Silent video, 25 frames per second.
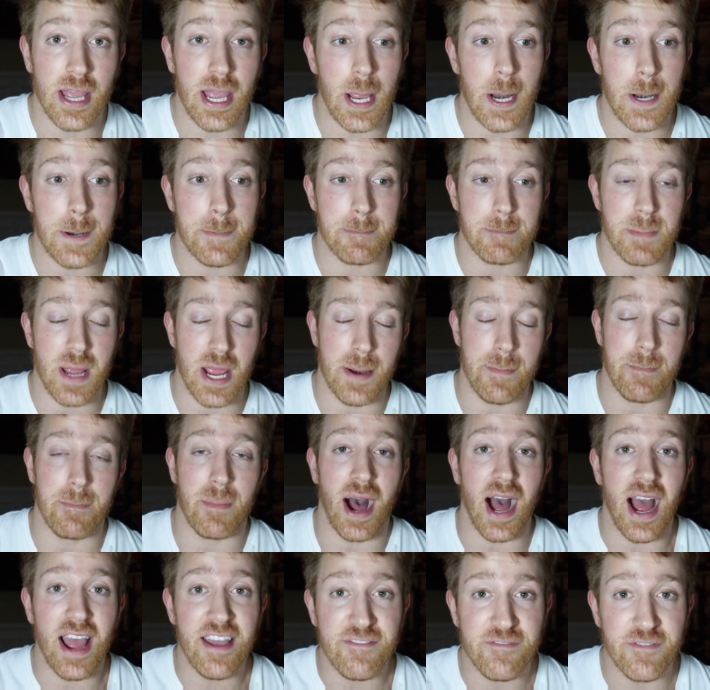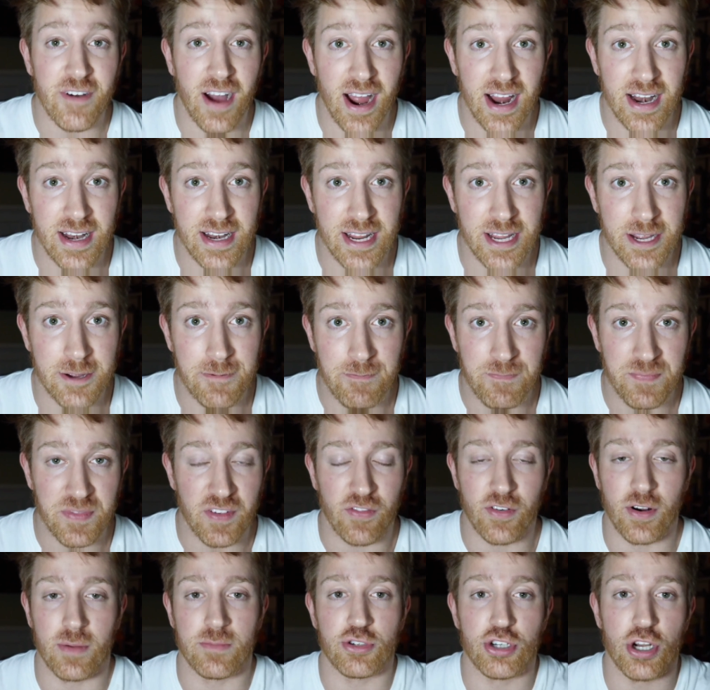in in my finding
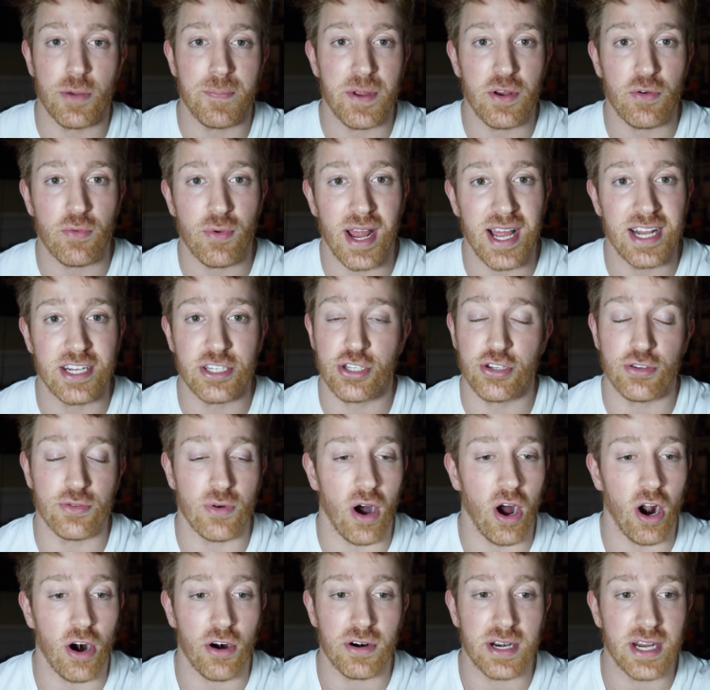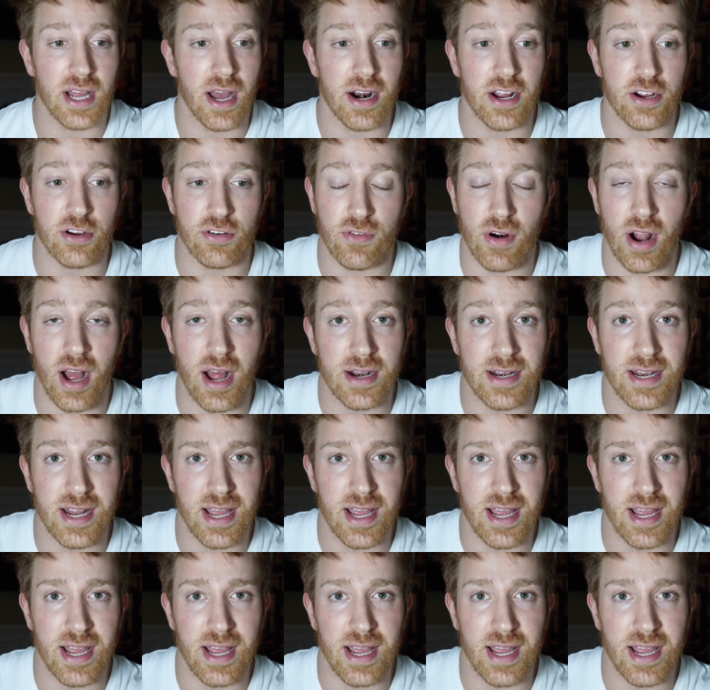from Trippie Redd to Ariana Grande.